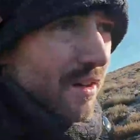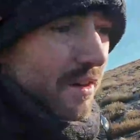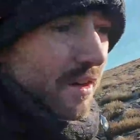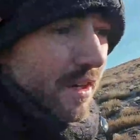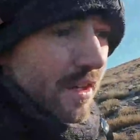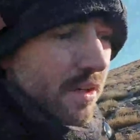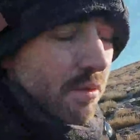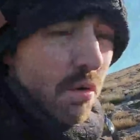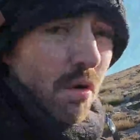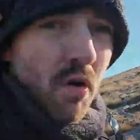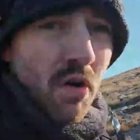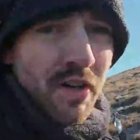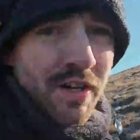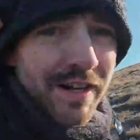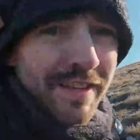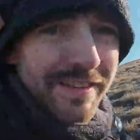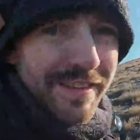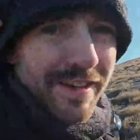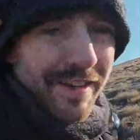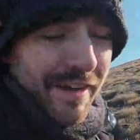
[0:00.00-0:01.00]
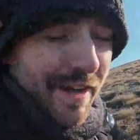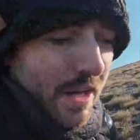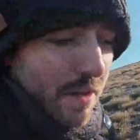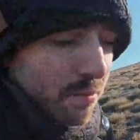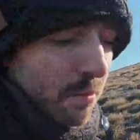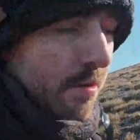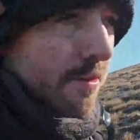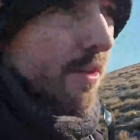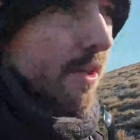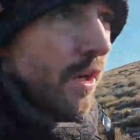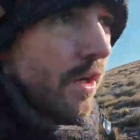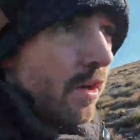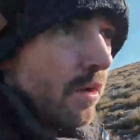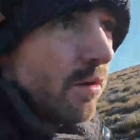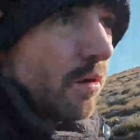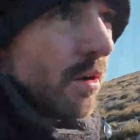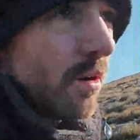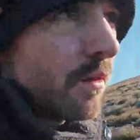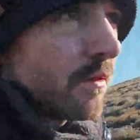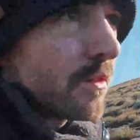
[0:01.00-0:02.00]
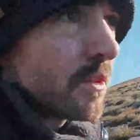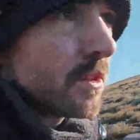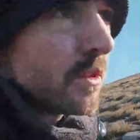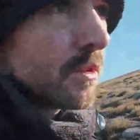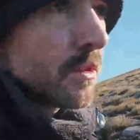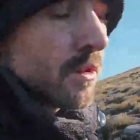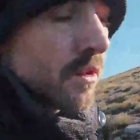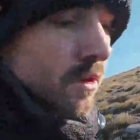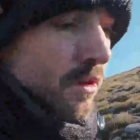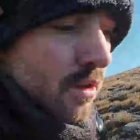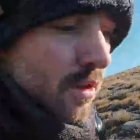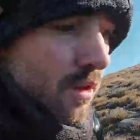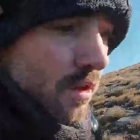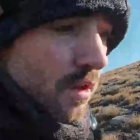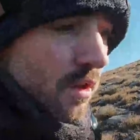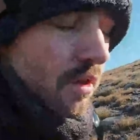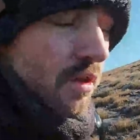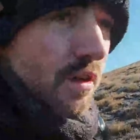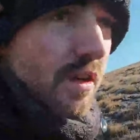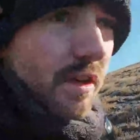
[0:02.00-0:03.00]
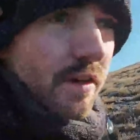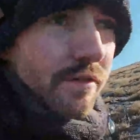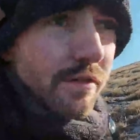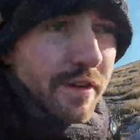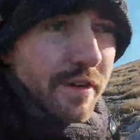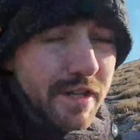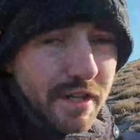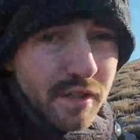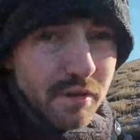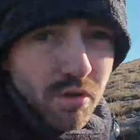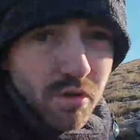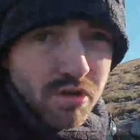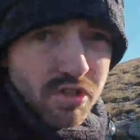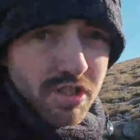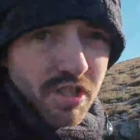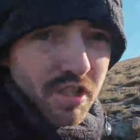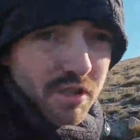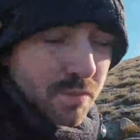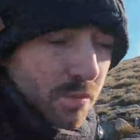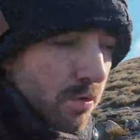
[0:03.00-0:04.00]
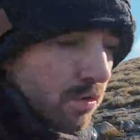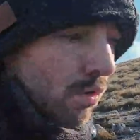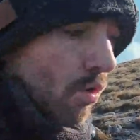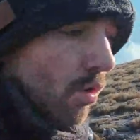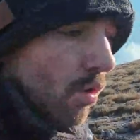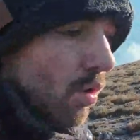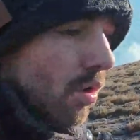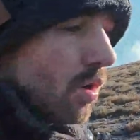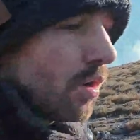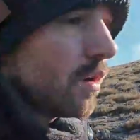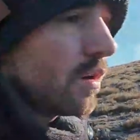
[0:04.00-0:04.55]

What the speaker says: Kind of walking into a headwind now, getting very close to this Munro.